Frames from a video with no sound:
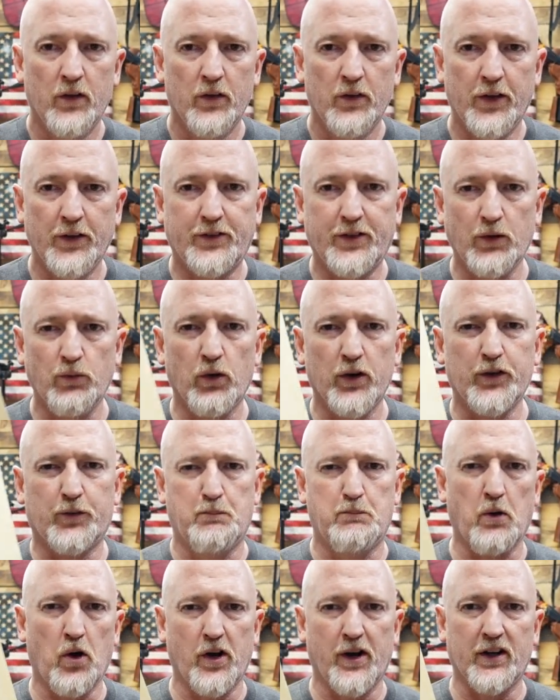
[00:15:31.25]
the D1's
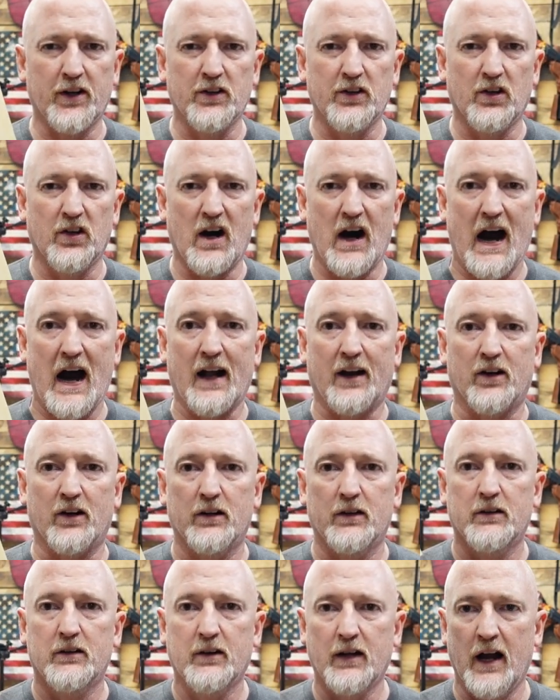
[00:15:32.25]
burning a little
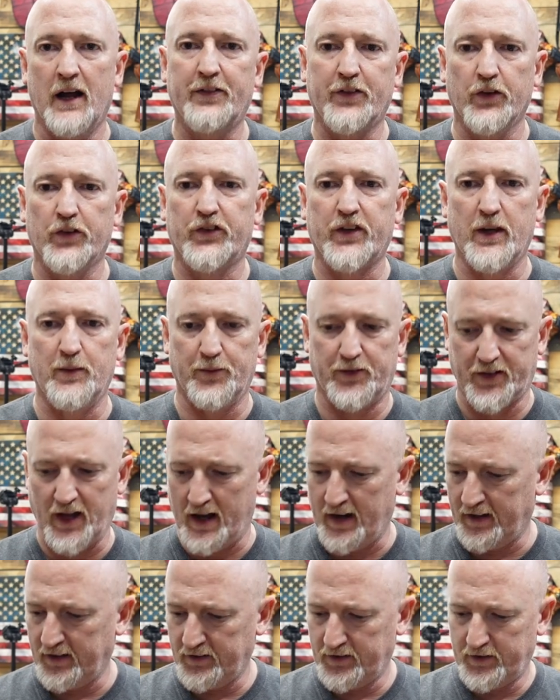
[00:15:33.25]
hotter at those same
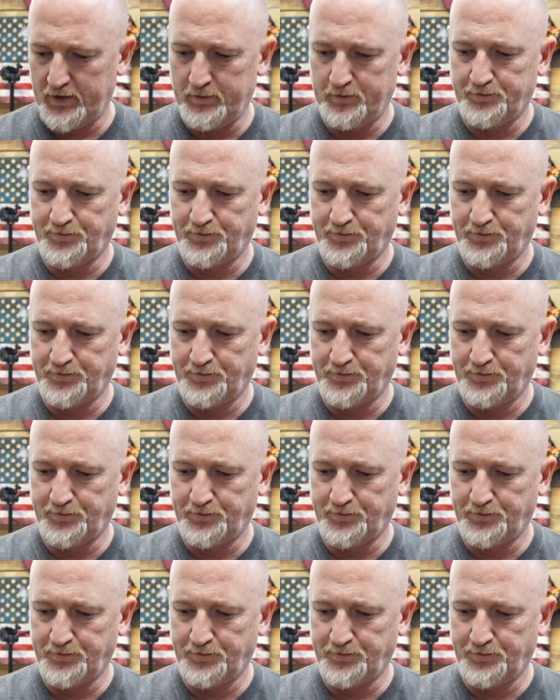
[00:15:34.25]
settings.